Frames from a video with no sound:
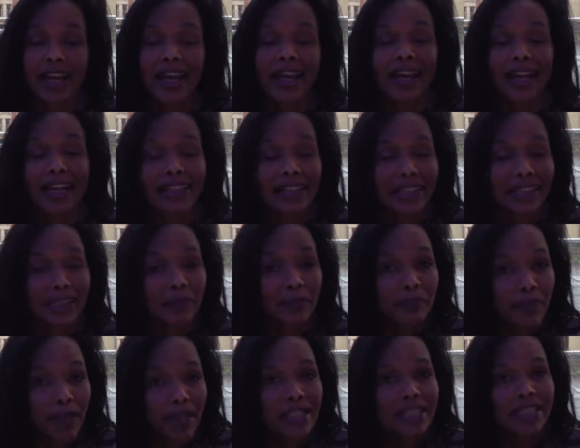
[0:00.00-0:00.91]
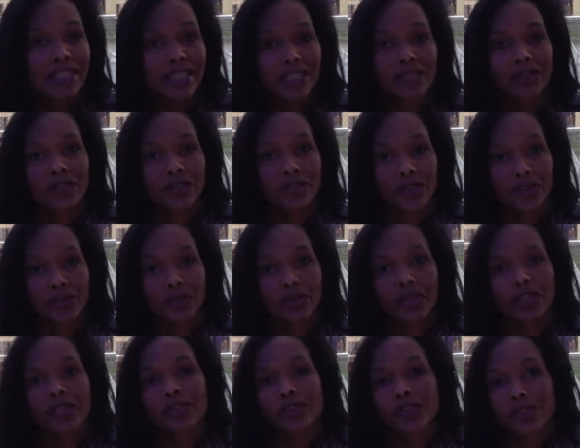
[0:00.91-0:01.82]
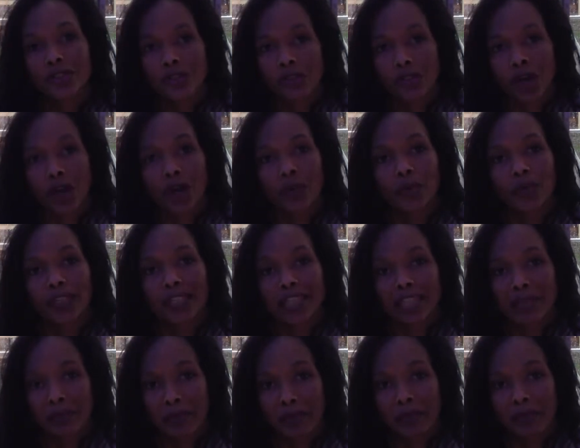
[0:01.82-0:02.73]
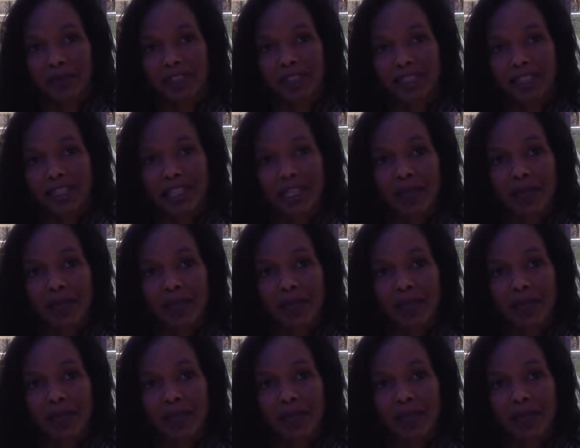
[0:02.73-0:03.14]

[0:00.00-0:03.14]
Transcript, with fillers: And I think the best thing to do is to start with a commitment.